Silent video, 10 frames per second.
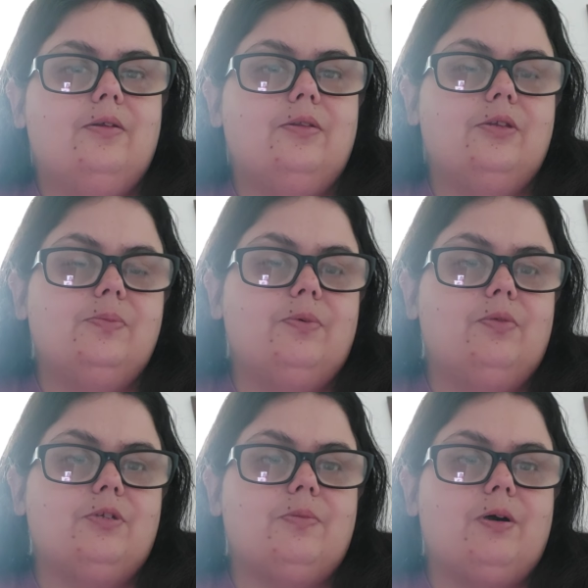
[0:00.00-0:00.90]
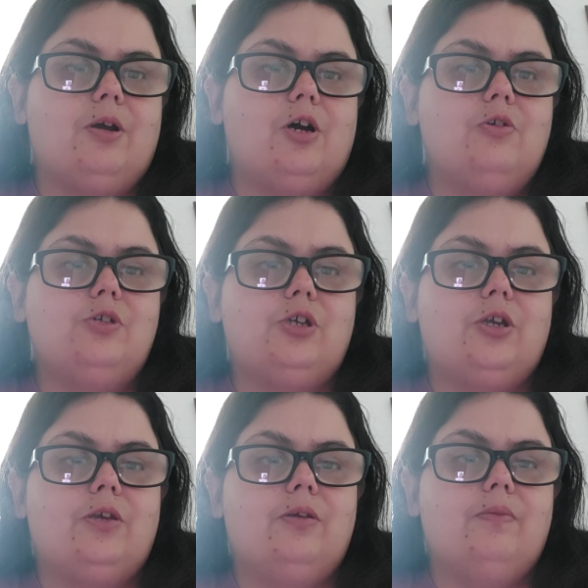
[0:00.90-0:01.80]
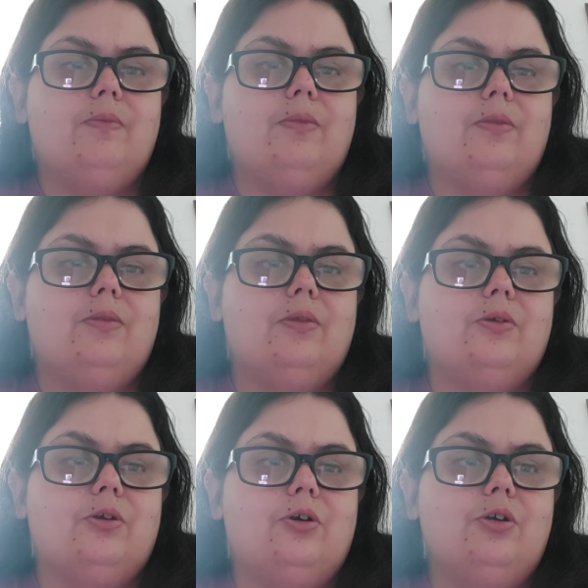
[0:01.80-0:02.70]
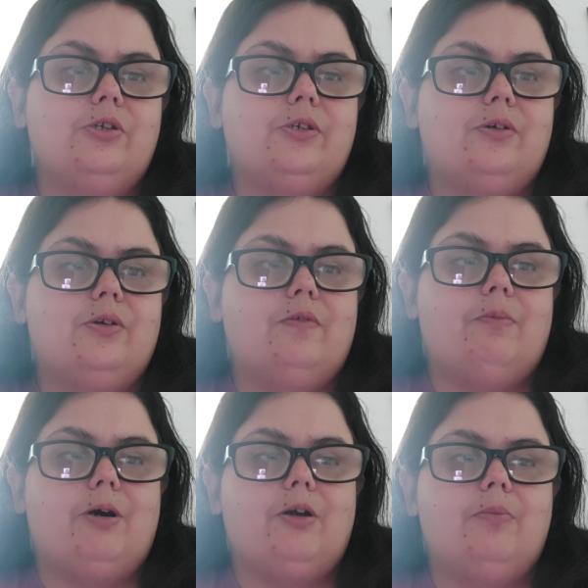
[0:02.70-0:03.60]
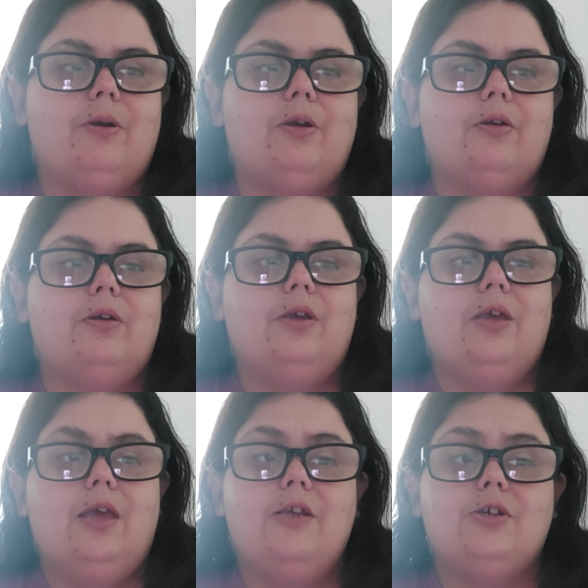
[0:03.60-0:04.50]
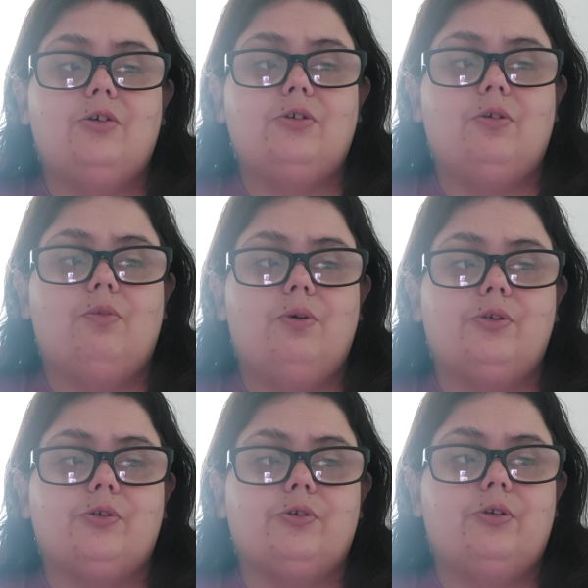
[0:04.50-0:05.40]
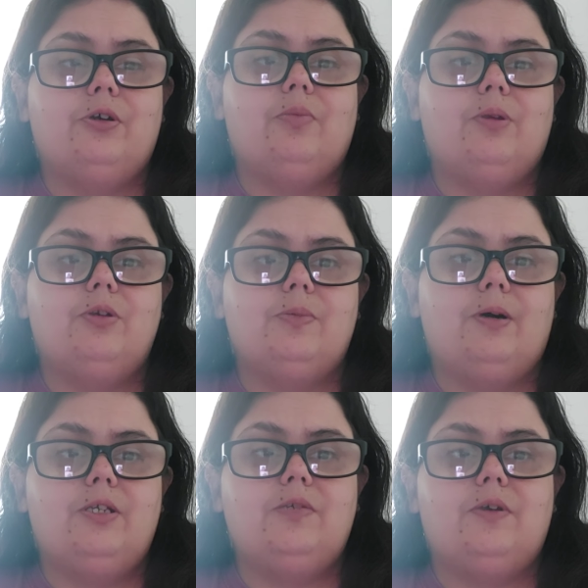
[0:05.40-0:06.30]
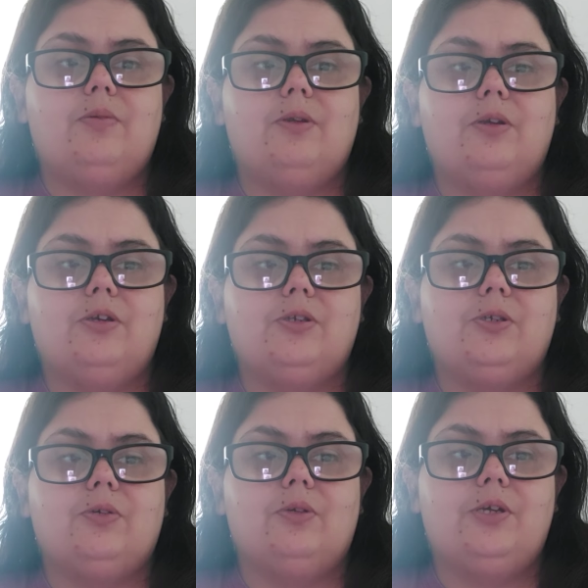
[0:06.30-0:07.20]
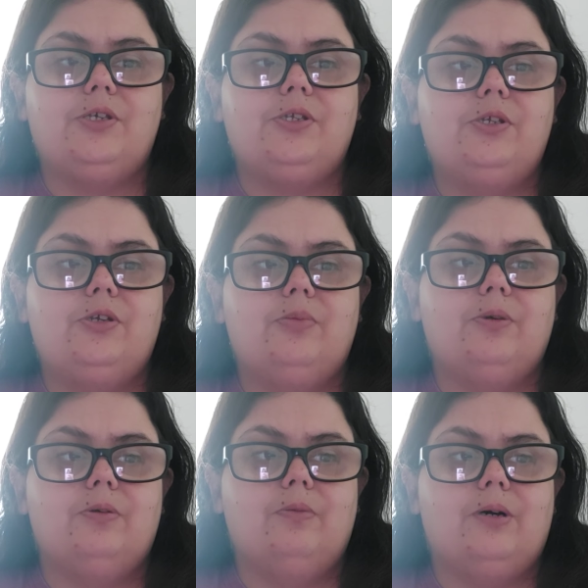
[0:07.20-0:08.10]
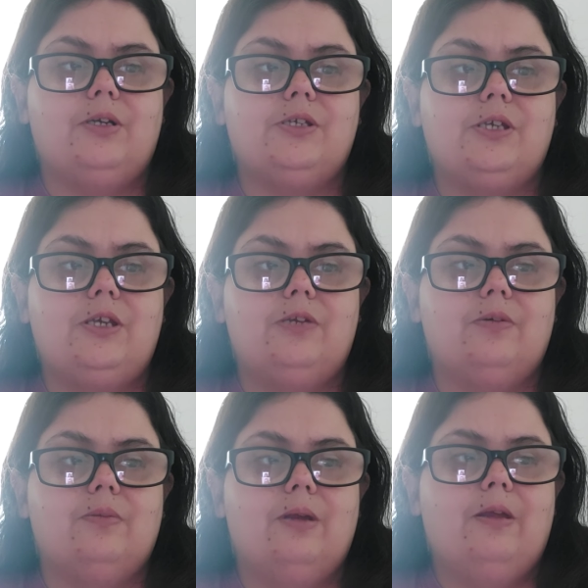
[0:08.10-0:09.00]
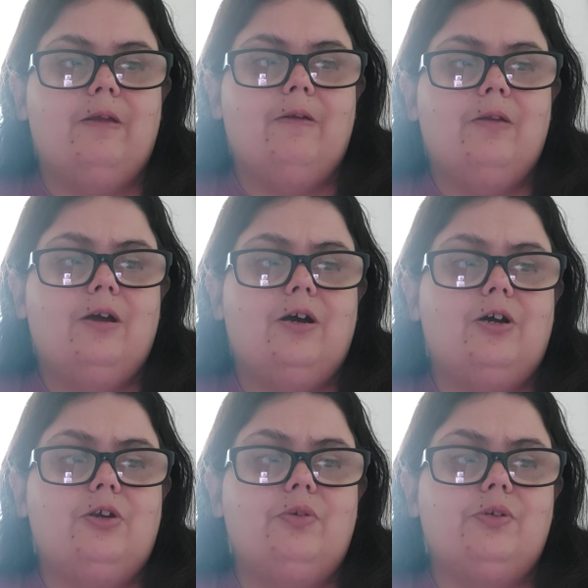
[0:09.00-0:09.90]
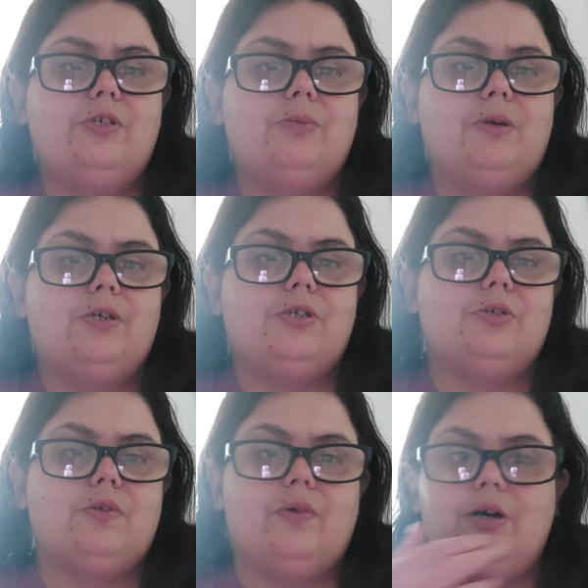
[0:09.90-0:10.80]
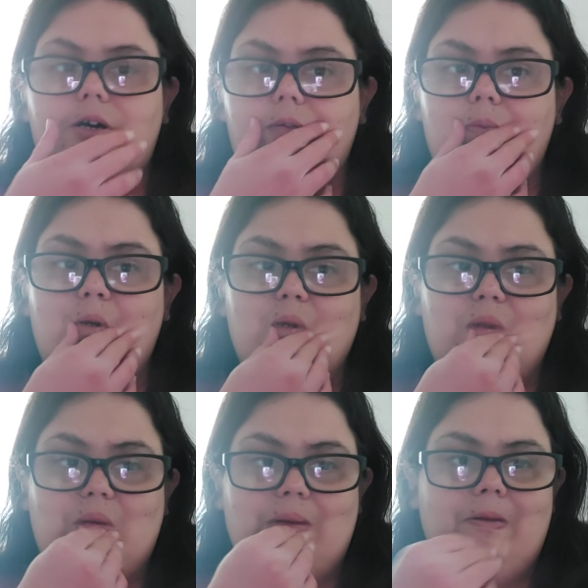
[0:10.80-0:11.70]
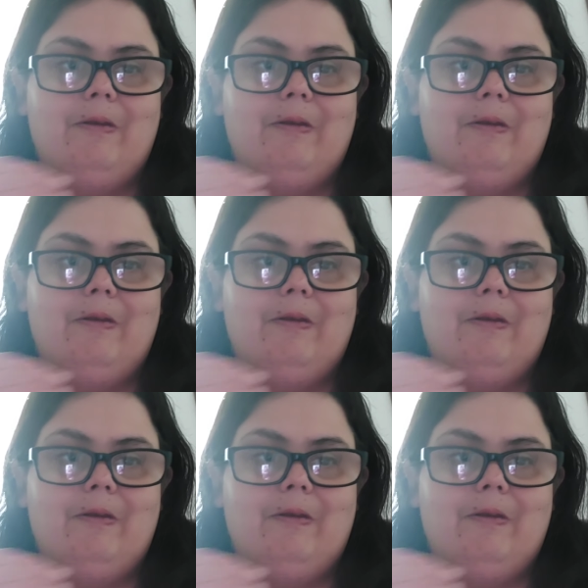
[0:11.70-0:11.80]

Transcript: This book was about Otto Schenck, the youngest son of a minor baron. He's also a wizard, abused by his family and considered less than human by his kingdom. Otto does his best to survive, but the